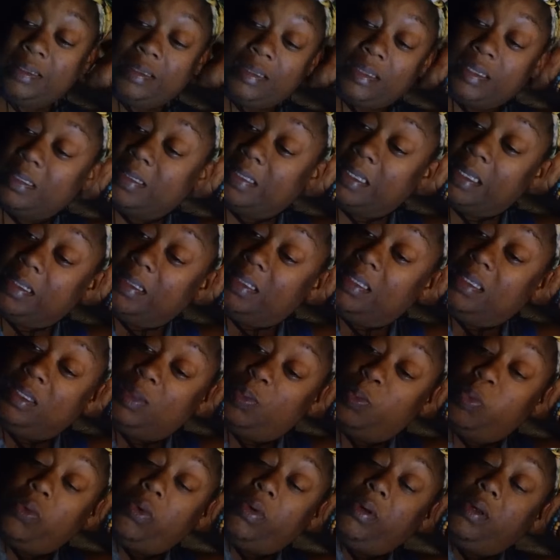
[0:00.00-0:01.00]
Because at
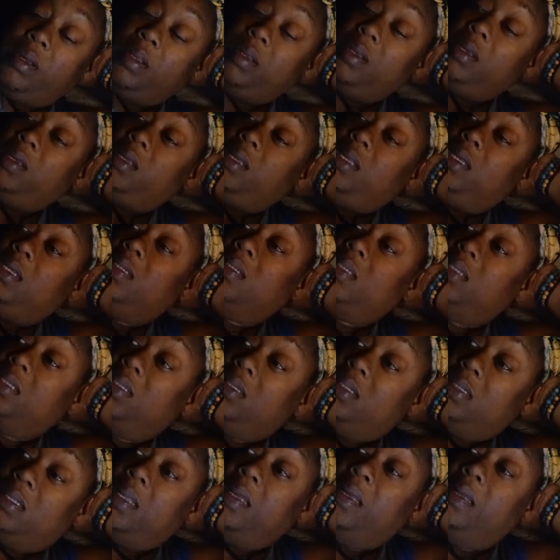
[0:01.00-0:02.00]
this point, it's
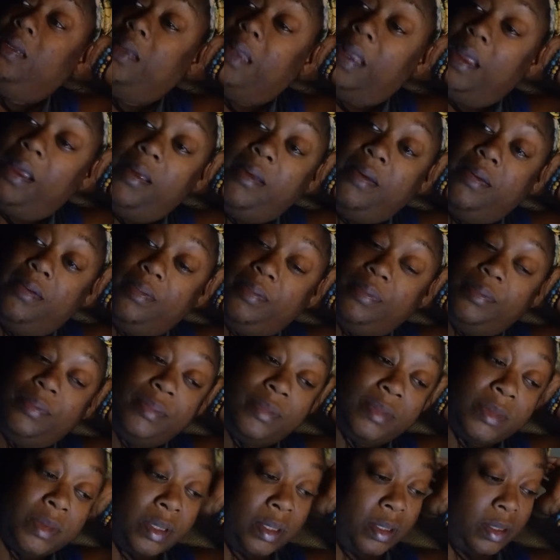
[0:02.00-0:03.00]
just like, damn,
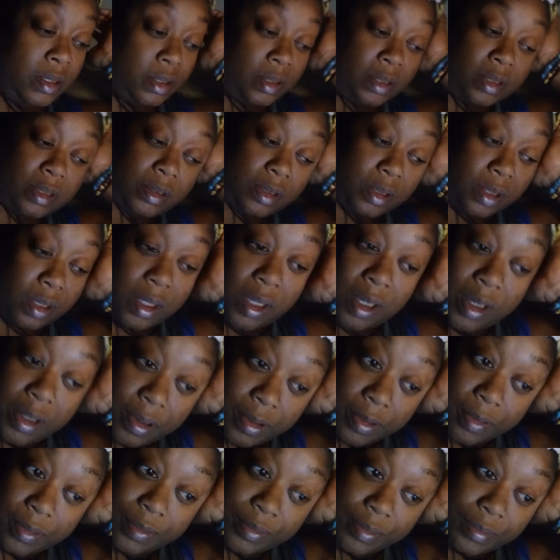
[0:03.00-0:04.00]
you
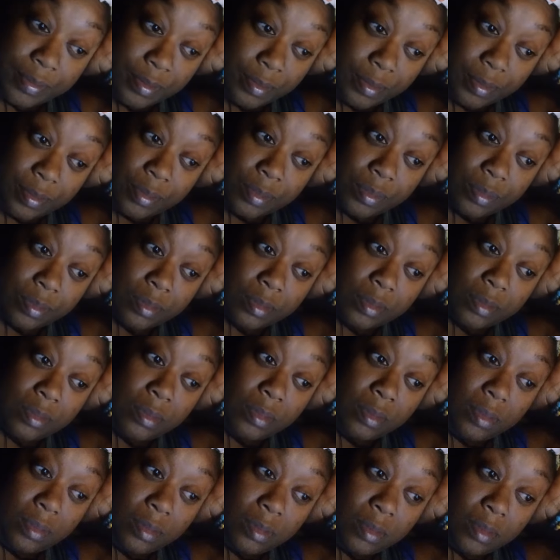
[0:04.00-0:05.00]
know,
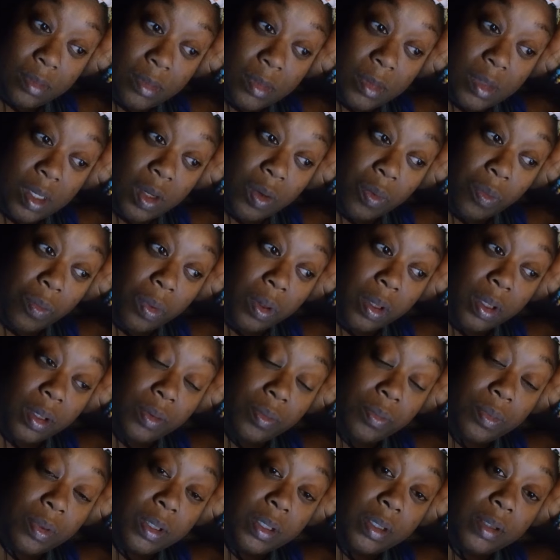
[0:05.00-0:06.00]

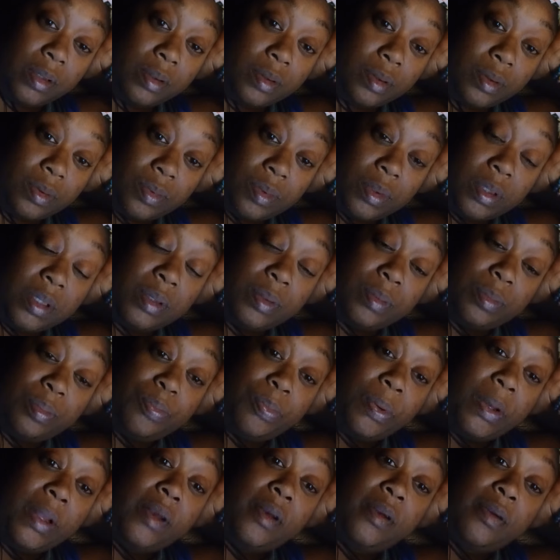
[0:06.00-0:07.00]
what what
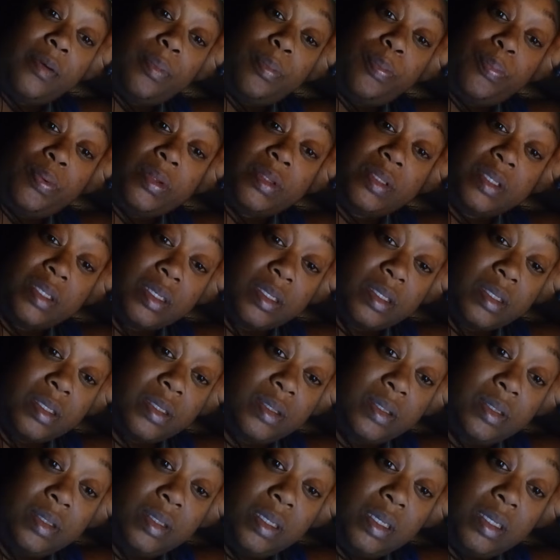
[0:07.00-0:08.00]
what better
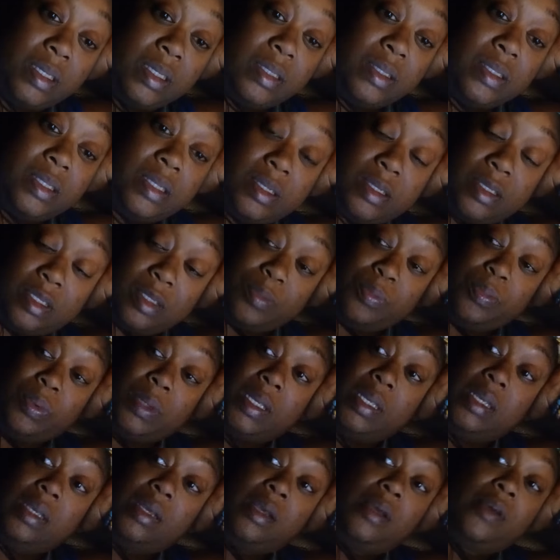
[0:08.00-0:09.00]
position is there to
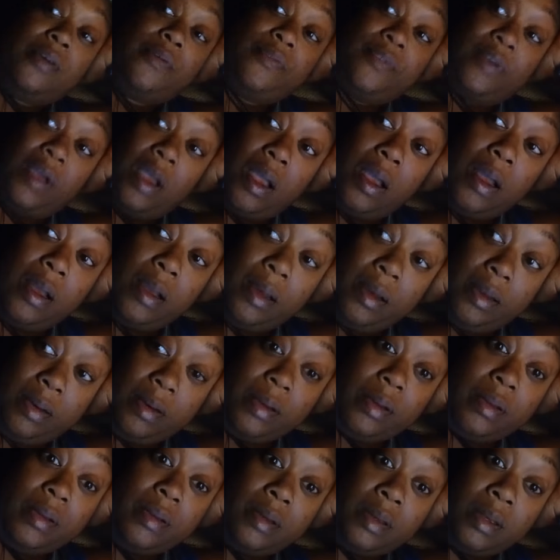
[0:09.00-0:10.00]
be of
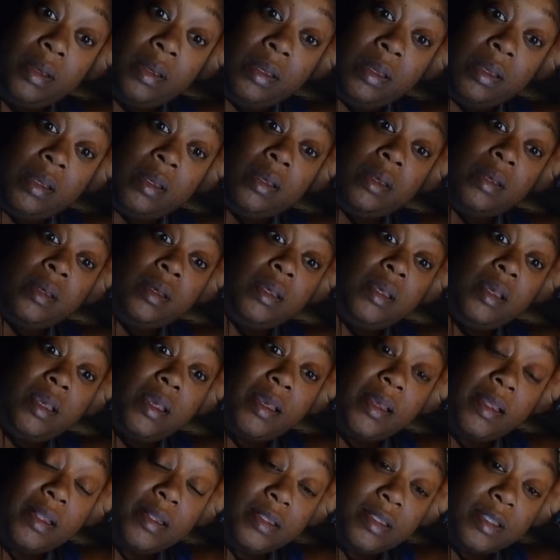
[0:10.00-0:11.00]
God
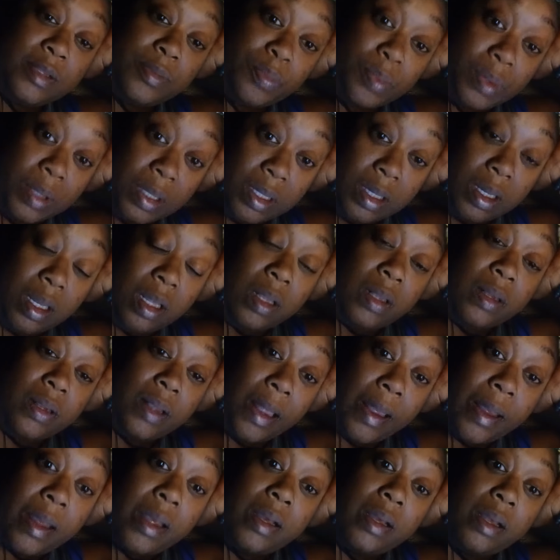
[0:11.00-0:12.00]
and to be
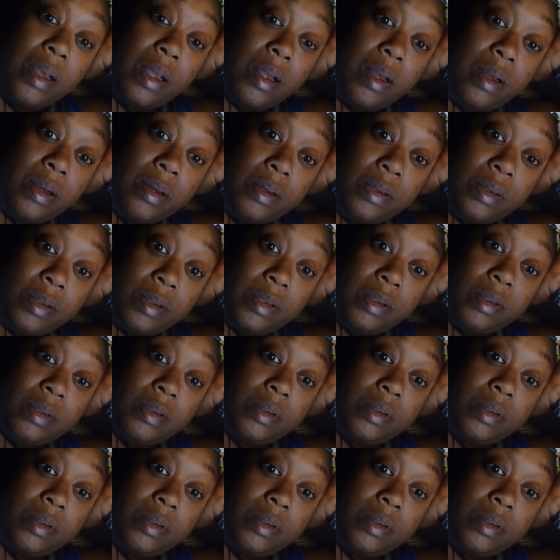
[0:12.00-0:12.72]
like God?